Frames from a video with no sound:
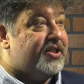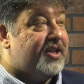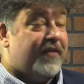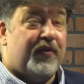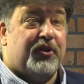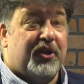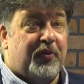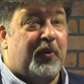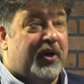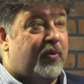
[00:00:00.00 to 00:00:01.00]
different
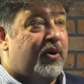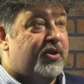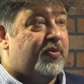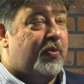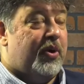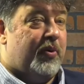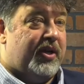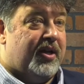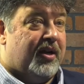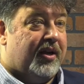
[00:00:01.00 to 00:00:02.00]
than what it was when we were young.